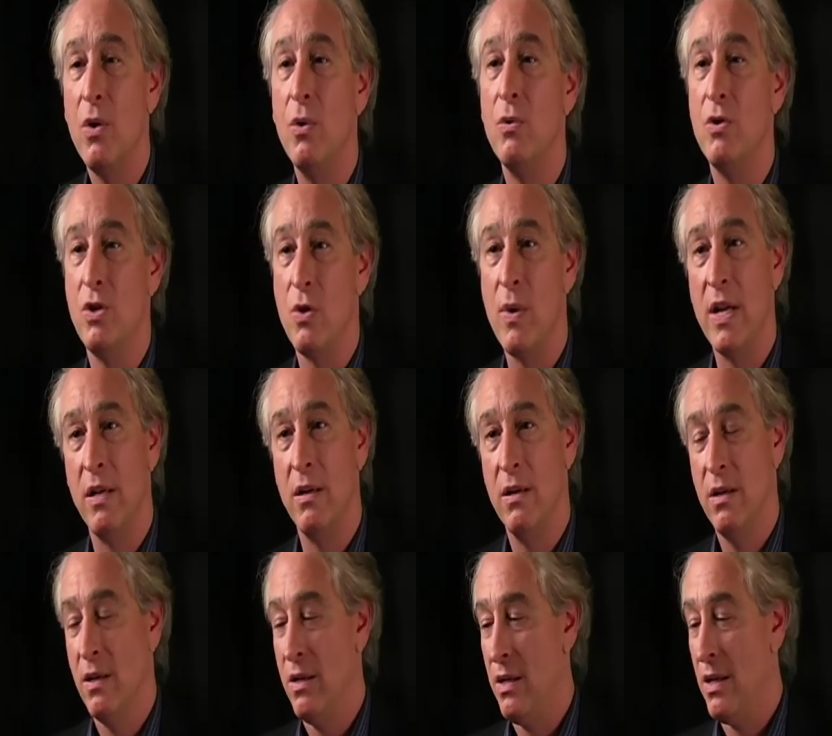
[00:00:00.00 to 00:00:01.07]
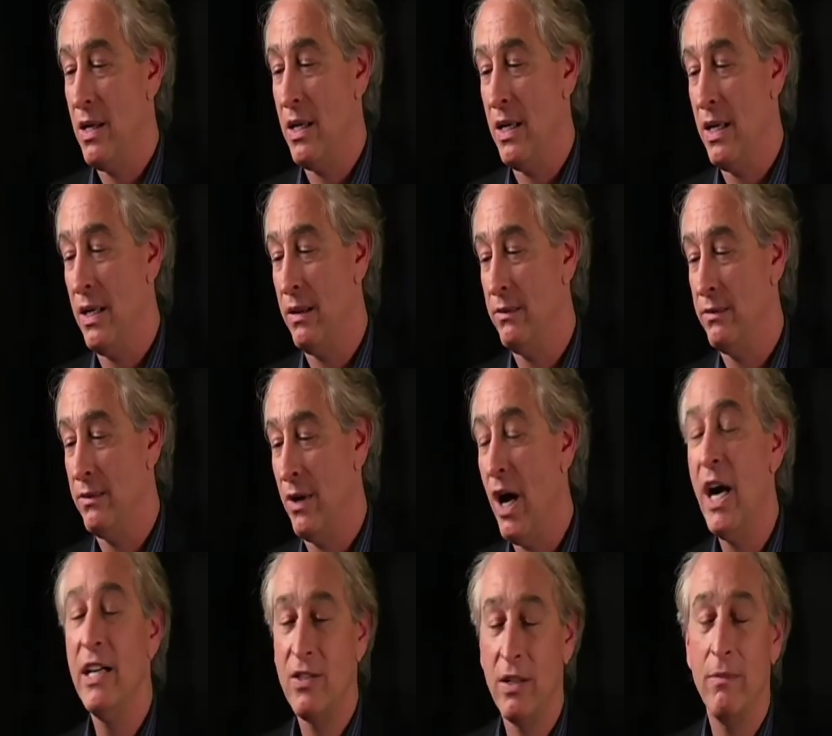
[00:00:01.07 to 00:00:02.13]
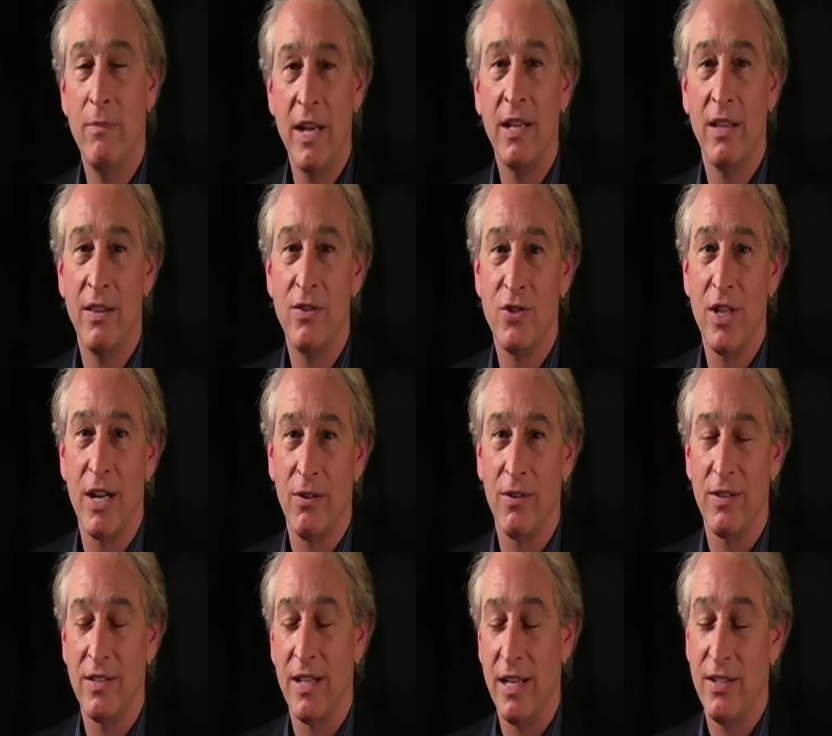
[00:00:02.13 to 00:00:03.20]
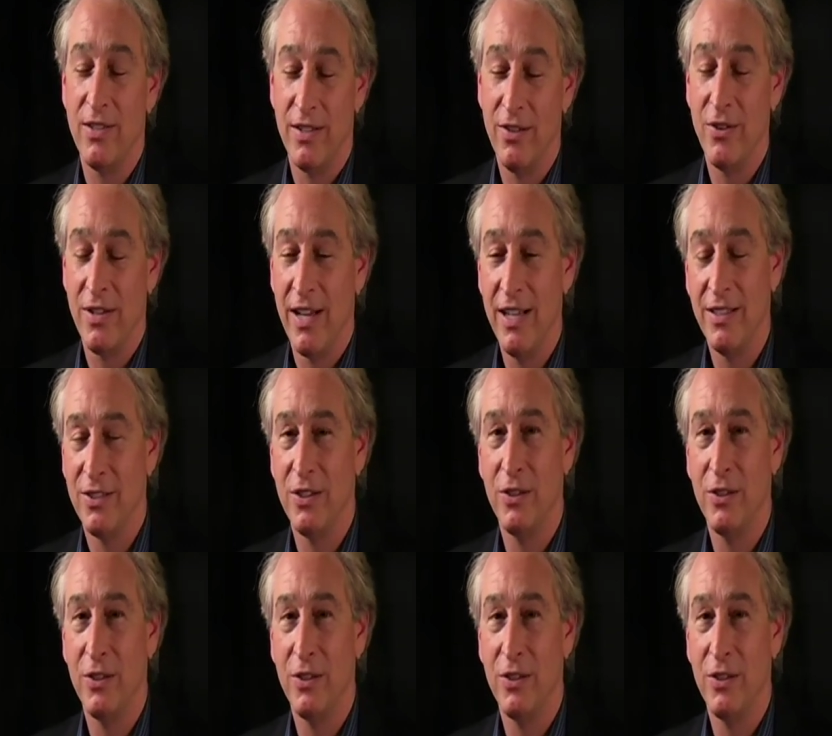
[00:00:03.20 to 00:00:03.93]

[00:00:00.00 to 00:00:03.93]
who do it. All right, so I'm making this generalization. Okay, so